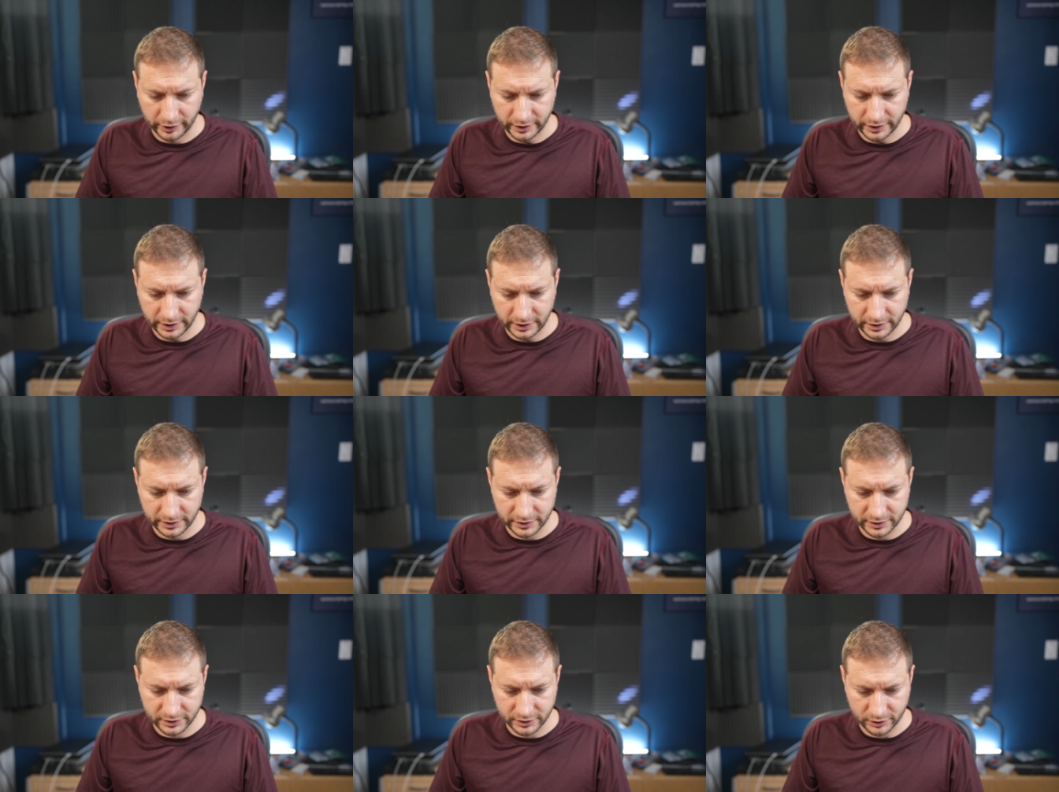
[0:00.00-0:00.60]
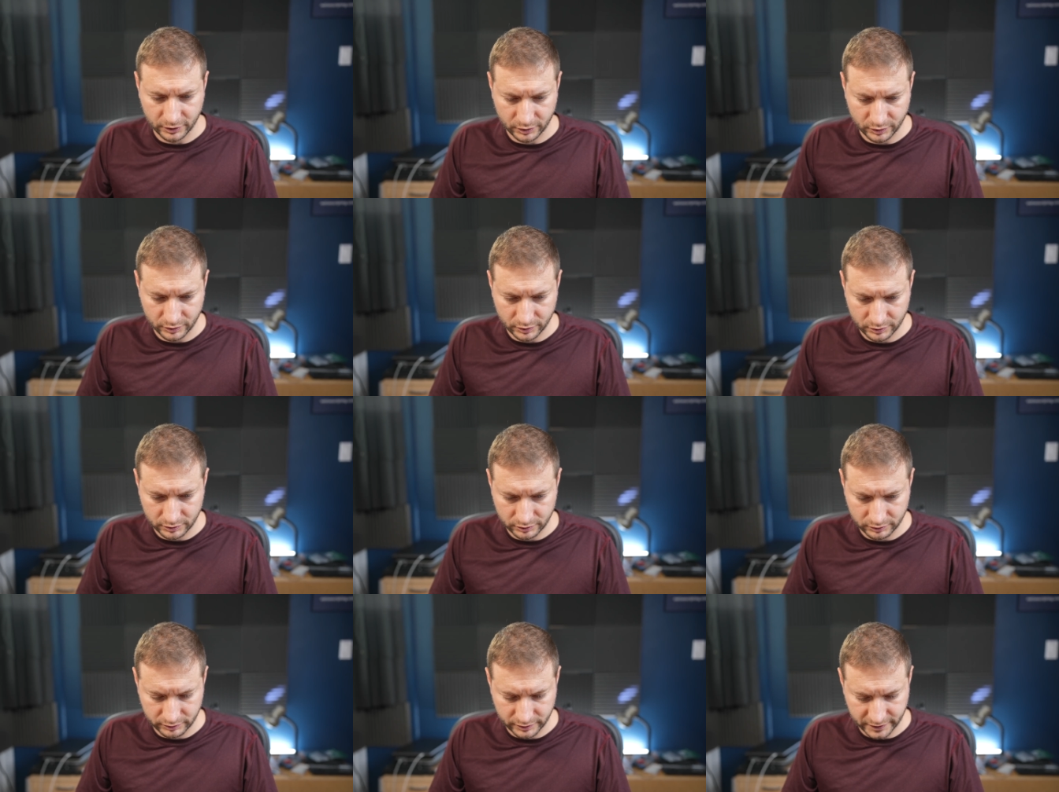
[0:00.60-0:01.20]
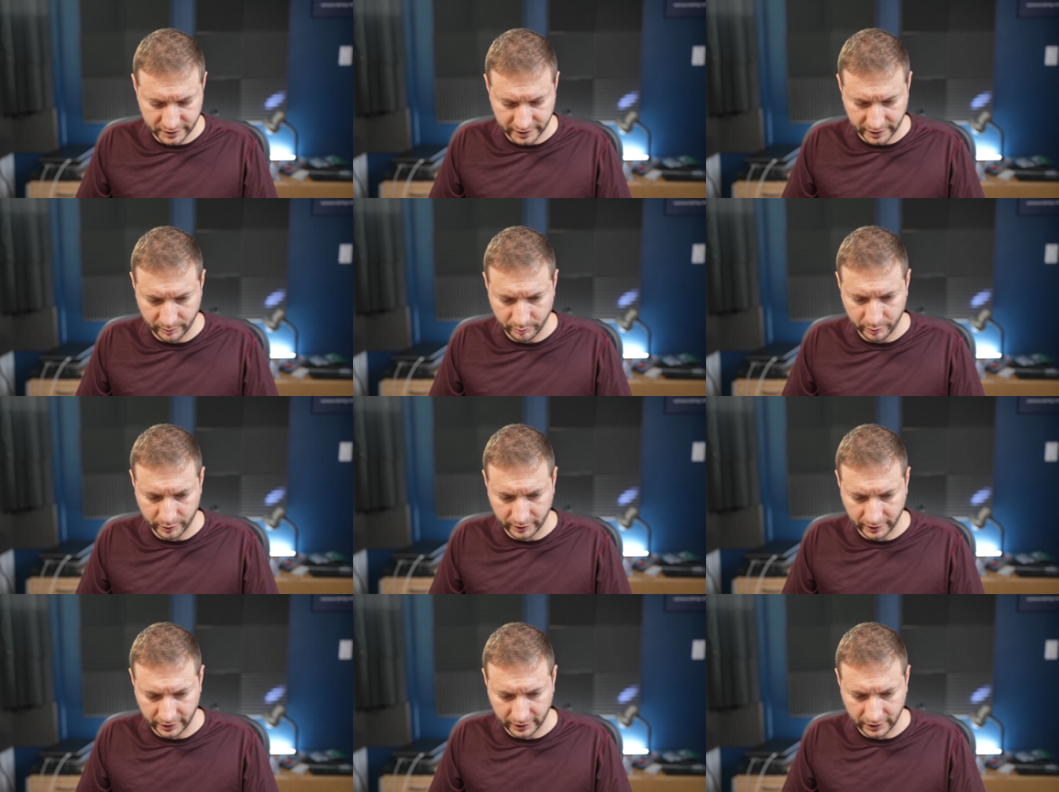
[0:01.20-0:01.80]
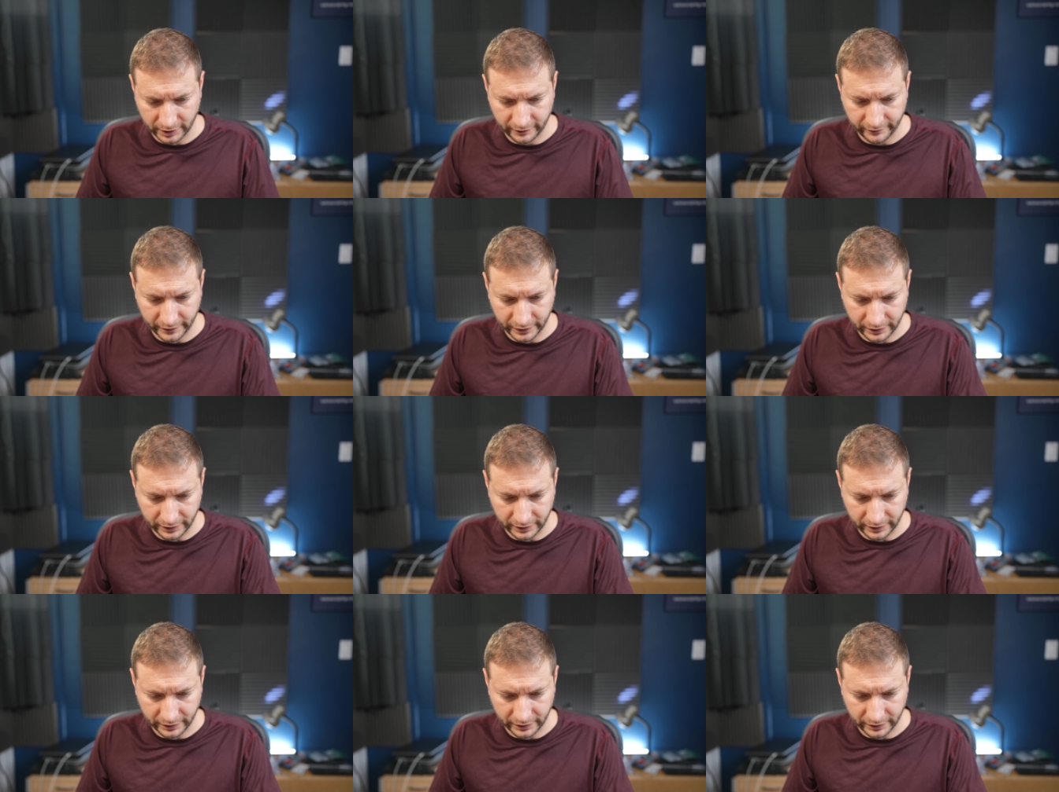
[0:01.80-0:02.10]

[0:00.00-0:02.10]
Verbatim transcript: Python is so simple, I love